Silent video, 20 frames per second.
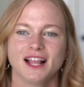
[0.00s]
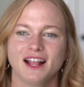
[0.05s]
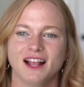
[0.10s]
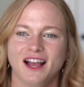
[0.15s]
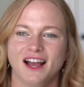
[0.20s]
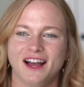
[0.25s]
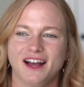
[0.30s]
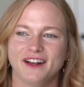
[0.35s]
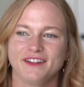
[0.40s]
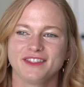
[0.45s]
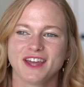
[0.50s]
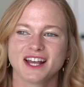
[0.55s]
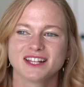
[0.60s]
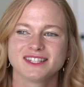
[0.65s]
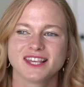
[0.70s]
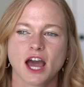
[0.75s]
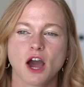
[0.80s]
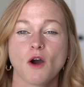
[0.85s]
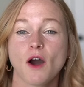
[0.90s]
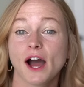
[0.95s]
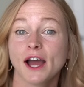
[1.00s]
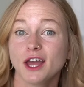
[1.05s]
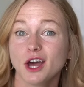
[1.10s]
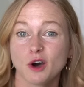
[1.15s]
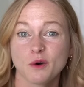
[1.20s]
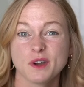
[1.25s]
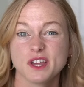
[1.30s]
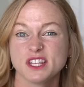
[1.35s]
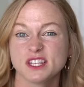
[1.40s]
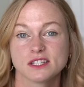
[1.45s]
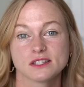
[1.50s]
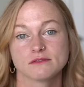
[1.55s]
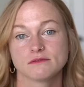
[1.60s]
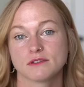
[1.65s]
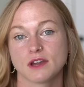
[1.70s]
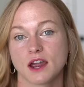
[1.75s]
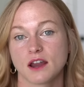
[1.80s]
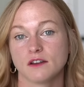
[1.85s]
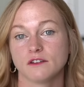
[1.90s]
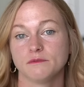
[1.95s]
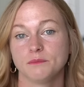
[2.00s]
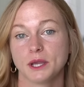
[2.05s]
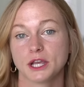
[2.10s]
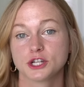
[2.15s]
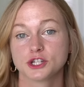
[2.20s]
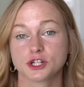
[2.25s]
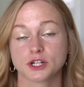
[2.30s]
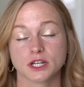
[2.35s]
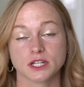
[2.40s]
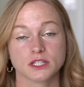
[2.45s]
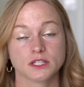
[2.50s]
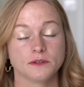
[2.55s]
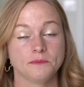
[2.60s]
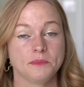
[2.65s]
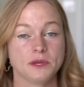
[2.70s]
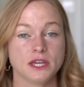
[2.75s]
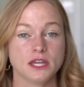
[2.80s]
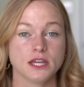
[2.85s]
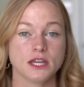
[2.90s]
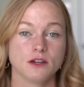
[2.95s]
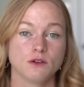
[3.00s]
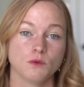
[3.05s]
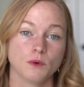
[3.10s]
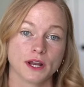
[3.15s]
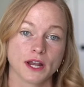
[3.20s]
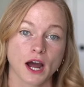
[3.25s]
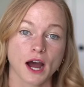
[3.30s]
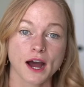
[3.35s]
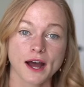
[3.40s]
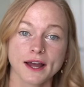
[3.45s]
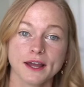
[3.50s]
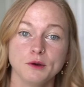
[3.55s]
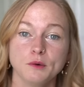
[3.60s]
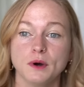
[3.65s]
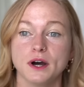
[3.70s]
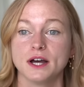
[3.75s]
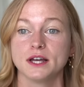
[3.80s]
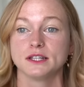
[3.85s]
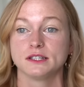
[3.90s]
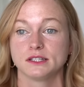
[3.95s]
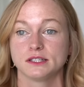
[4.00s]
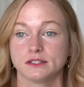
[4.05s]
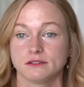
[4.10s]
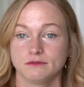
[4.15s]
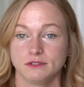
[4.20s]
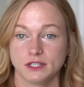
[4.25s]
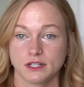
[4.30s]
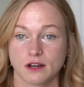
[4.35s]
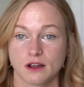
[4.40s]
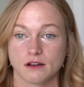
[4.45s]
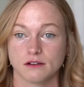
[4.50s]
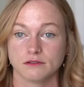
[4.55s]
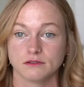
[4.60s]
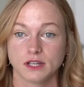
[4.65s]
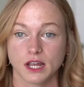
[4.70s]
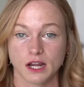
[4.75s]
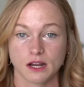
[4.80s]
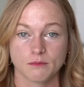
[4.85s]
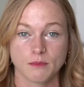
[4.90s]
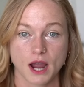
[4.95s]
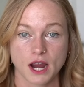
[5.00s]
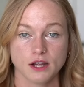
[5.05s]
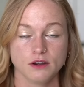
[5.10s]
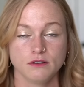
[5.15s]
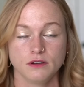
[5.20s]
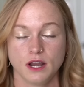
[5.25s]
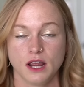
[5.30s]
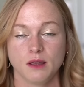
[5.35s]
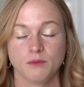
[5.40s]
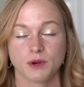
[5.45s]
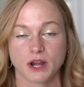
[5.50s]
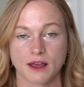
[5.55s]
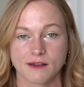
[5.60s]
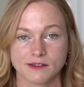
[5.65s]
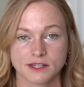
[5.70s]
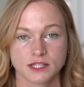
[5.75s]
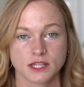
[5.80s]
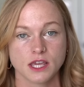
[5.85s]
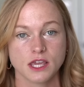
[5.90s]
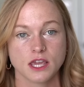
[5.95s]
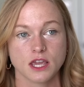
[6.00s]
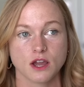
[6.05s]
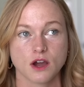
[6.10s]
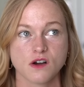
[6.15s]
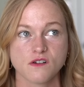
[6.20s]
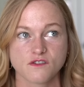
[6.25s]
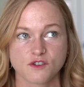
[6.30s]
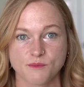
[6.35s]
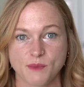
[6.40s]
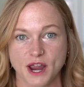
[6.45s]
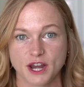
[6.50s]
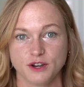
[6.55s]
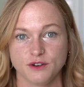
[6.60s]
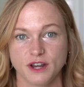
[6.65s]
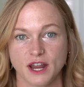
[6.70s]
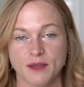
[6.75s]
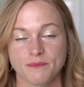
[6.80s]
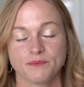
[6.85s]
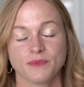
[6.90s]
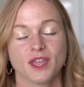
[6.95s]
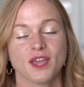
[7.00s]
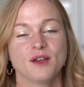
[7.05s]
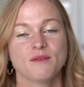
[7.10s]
Uh, that's how I always kind of pictured it to be when I was, you know, getting my new name when I was thinking over my new name.